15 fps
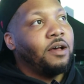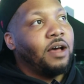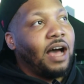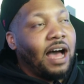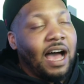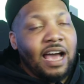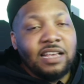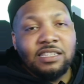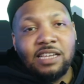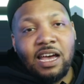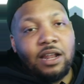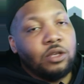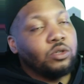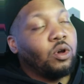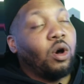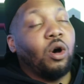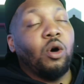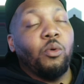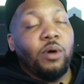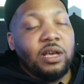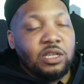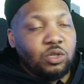Hindsight is
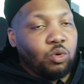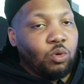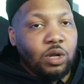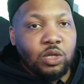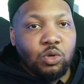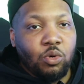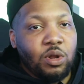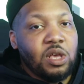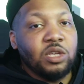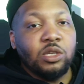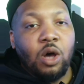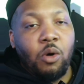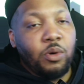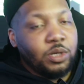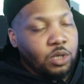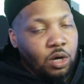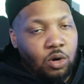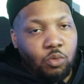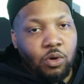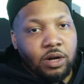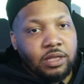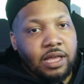always 2020. It's always going
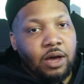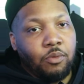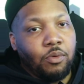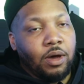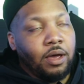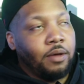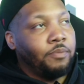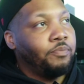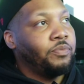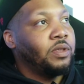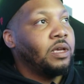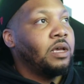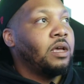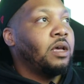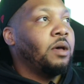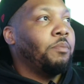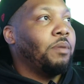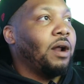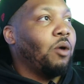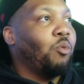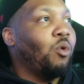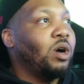to work that way.
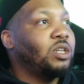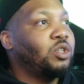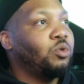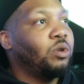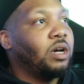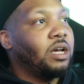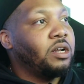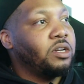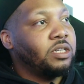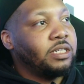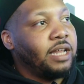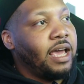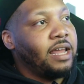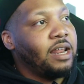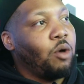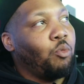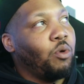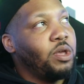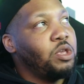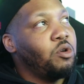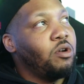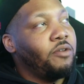But I want you to understand that
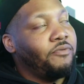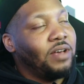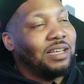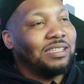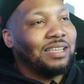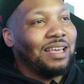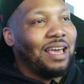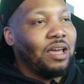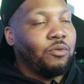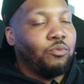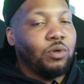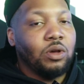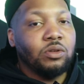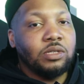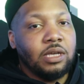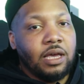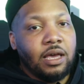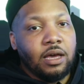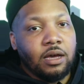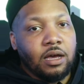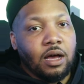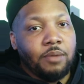when you're investing in Realty
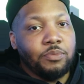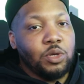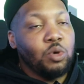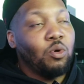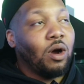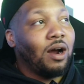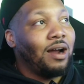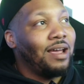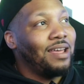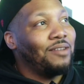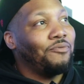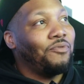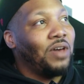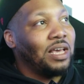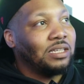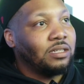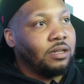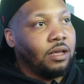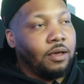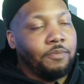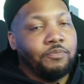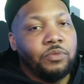Income, you are
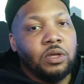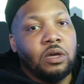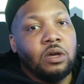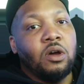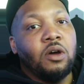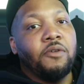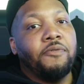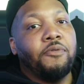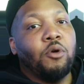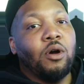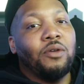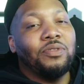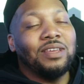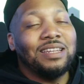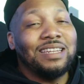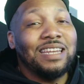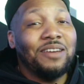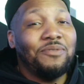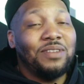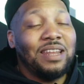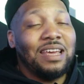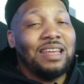investing for the
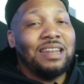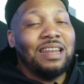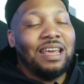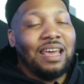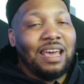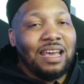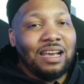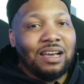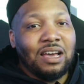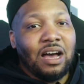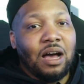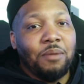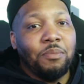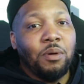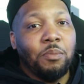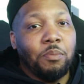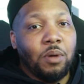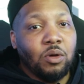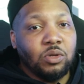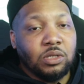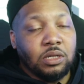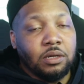dividend income
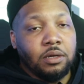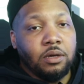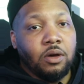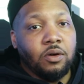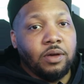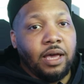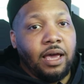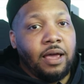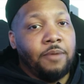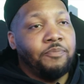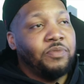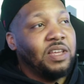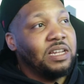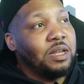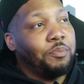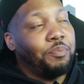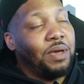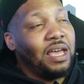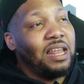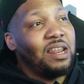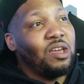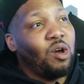mostly, okay?
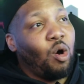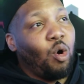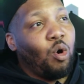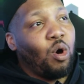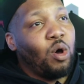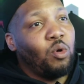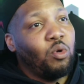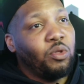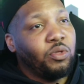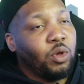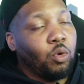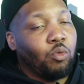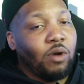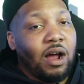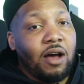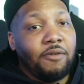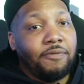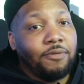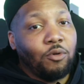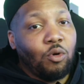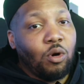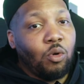Depending on the ground
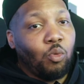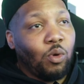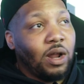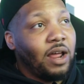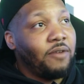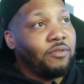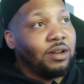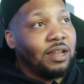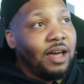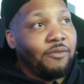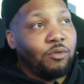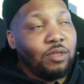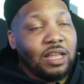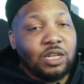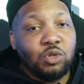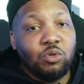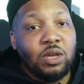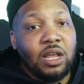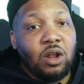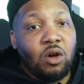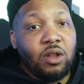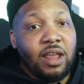floor, whatever level that you
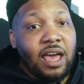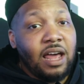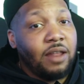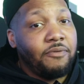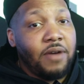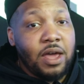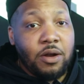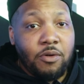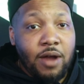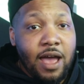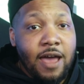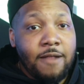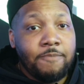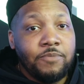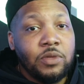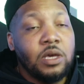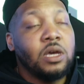get on the elevator at,